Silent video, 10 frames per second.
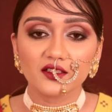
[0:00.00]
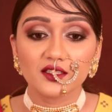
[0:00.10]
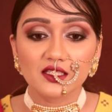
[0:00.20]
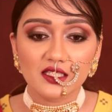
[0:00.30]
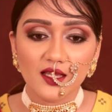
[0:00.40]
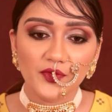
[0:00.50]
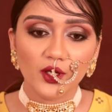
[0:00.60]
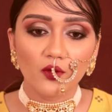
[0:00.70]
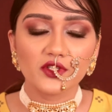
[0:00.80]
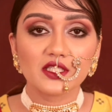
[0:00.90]
This is
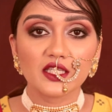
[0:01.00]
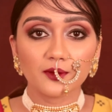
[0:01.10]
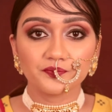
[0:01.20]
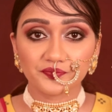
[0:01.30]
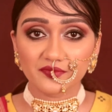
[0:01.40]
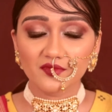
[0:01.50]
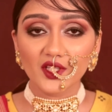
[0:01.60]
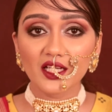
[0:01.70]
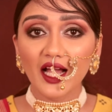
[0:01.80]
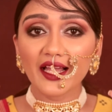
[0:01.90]
something obviously
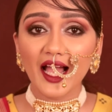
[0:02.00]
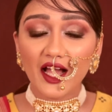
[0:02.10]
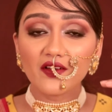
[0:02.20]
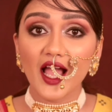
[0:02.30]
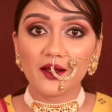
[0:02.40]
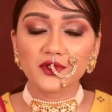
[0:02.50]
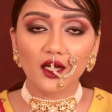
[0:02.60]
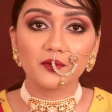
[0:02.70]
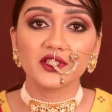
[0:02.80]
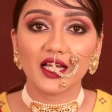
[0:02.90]
I have amped
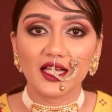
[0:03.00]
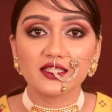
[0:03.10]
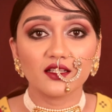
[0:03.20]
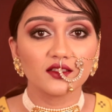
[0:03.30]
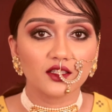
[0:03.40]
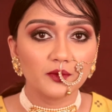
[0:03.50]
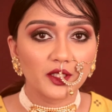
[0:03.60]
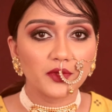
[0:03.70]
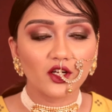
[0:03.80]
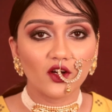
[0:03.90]
up the eyes a little
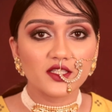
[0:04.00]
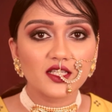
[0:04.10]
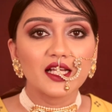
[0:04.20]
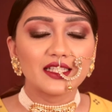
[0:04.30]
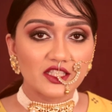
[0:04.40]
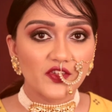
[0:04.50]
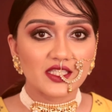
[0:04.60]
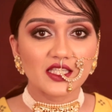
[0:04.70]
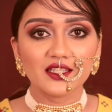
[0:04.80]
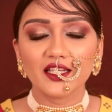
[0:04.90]
bit because let's
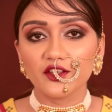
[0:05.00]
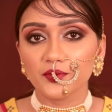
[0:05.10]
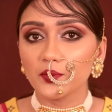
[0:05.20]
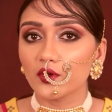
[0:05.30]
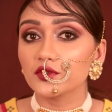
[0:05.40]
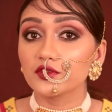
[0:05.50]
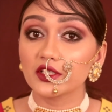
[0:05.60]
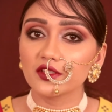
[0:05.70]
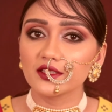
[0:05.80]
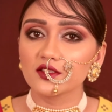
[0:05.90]
face it, that if we want to
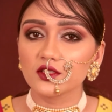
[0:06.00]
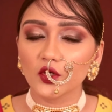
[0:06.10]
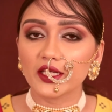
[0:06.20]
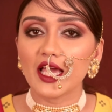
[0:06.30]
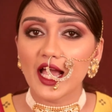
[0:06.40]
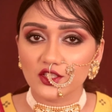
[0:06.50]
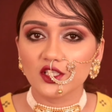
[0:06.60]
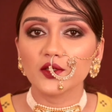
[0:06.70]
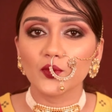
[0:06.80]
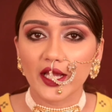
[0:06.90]
recreate this look and
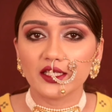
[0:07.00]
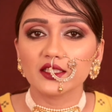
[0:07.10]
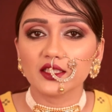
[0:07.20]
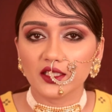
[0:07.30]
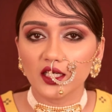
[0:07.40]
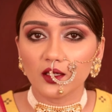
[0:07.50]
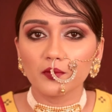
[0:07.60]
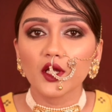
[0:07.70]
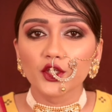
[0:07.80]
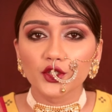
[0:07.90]
actually wear it,
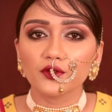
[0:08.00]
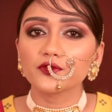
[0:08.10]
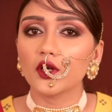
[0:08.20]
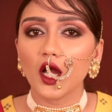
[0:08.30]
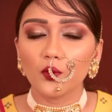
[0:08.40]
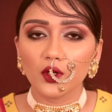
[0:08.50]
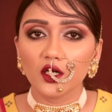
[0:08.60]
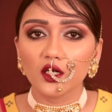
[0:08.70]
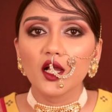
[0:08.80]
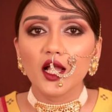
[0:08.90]
you know, for
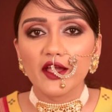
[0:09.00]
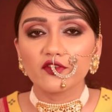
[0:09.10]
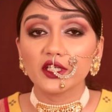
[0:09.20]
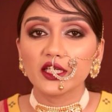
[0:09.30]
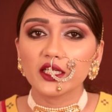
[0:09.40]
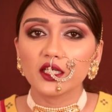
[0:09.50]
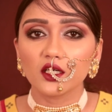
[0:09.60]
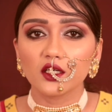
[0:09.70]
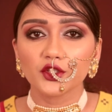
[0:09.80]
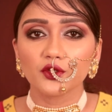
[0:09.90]
our everyday,
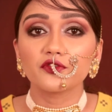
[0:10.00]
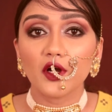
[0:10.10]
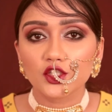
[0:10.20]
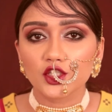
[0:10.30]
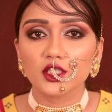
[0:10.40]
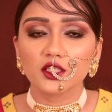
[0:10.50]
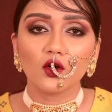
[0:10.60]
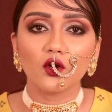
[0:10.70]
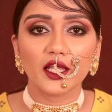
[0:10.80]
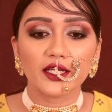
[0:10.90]
you know, function
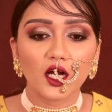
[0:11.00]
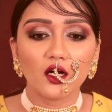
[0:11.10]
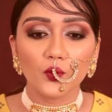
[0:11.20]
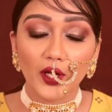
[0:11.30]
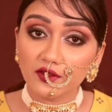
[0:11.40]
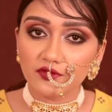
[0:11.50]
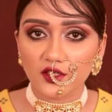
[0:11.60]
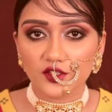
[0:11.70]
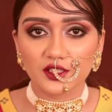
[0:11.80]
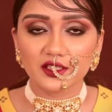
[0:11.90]
or like a wedding
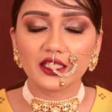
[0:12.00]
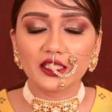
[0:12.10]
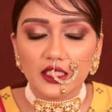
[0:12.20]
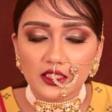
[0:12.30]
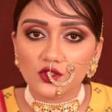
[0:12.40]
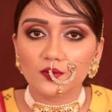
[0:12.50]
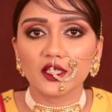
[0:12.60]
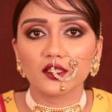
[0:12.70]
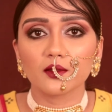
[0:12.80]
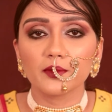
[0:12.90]
function, then it needs to
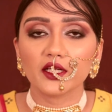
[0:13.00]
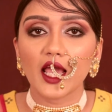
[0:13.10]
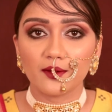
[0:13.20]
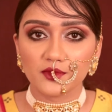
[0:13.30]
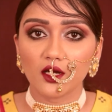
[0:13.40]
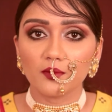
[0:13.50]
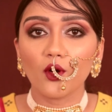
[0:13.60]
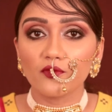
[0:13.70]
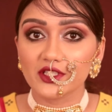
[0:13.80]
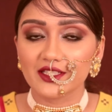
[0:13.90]
be a little bit amped
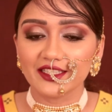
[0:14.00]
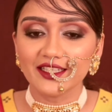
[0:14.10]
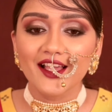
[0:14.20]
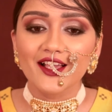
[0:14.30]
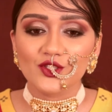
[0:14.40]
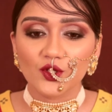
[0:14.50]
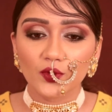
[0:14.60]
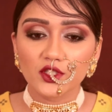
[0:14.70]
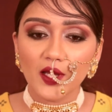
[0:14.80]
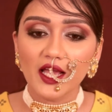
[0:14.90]
up, obviously. So
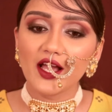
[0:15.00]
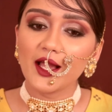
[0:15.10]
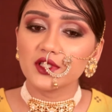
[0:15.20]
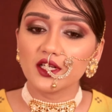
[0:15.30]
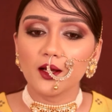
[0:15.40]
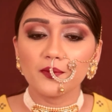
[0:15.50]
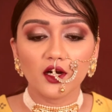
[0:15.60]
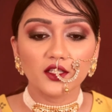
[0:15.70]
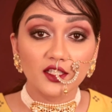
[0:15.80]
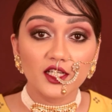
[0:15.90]
which is why I've amped it
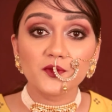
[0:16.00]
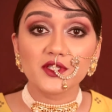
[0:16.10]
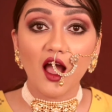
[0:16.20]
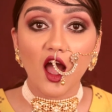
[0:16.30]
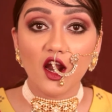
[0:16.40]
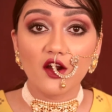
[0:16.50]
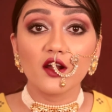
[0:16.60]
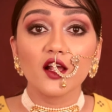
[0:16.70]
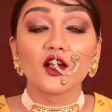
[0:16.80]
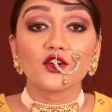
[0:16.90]
up. The lips
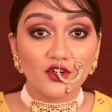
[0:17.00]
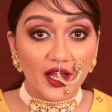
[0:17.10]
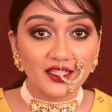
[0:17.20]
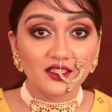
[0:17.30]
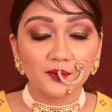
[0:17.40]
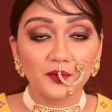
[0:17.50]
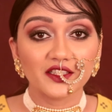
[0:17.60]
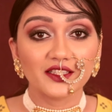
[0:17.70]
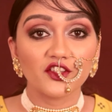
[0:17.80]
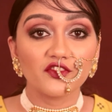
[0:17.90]
are red,
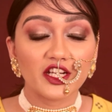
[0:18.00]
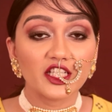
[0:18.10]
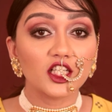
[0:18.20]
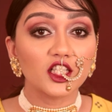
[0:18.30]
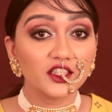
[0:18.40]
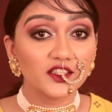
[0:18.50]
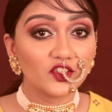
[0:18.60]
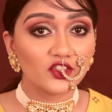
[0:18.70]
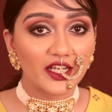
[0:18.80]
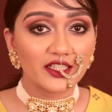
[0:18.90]
but they're a very
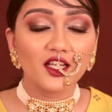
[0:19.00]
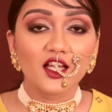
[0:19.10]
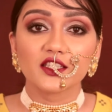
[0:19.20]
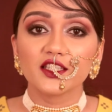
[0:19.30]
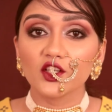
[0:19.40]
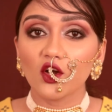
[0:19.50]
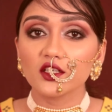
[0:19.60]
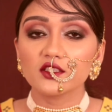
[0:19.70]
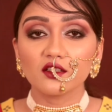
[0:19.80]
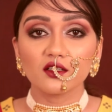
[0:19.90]
earthy red. They're
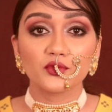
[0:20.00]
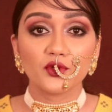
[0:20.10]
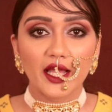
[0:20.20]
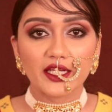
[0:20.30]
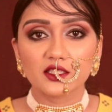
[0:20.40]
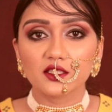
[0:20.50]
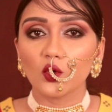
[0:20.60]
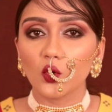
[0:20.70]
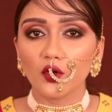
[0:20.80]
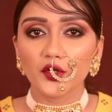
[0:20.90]
not a bright
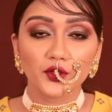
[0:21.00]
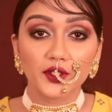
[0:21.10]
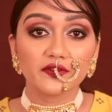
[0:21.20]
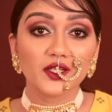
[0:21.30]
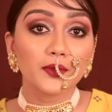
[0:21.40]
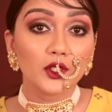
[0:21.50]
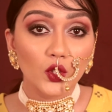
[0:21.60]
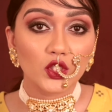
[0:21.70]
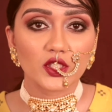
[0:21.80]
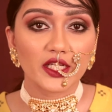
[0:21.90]
or, you know, even a
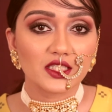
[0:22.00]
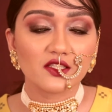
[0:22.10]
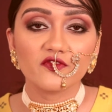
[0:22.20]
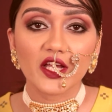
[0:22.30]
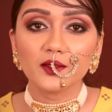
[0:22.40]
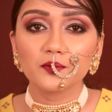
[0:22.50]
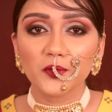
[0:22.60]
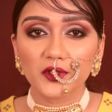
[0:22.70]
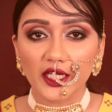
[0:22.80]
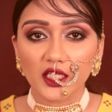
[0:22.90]
bluish red. It's a very
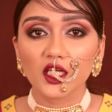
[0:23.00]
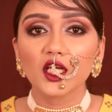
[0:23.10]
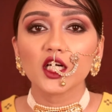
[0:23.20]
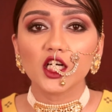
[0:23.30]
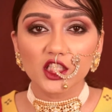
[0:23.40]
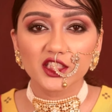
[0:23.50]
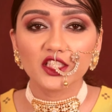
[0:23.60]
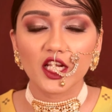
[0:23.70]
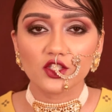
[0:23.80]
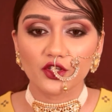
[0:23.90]
brick,
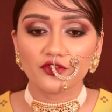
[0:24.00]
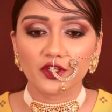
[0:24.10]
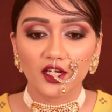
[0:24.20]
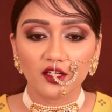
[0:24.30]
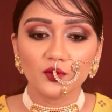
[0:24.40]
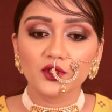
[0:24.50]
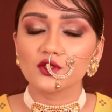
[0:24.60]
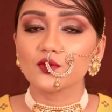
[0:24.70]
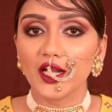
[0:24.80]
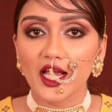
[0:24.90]
earthy red sort of a color, which
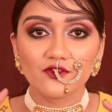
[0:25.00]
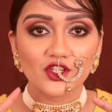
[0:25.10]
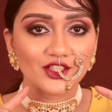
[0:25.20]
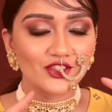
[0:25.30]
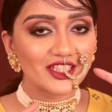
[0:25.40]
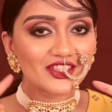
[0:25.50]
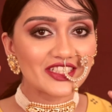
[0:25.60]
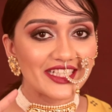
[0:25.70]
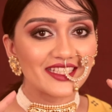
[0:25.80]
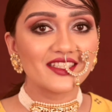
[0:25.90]
is what I have tried to
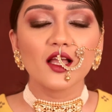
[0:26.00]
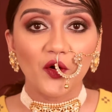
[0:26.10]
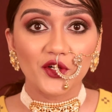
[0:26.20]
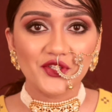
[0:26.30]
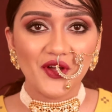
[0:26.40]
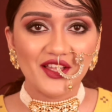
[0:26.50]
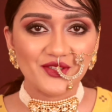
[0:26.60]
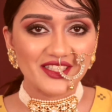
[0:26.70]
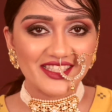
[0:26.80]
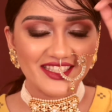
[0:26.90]
recreate. Also, as
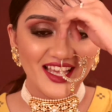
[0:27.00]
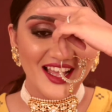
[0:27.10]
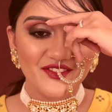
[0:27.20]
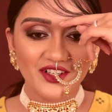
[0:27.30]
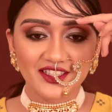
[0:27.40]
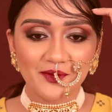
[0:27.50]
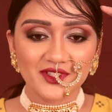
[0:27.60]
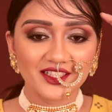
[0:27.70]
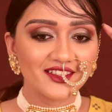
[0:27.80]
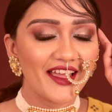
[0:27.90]
you can see, I have
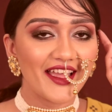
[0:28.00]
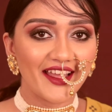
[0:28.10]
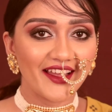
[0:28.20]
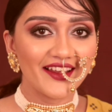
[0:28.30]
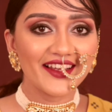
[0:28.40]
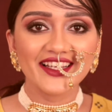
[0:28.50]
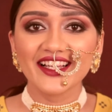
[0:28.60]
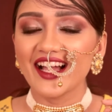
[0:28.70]
attempted the hair.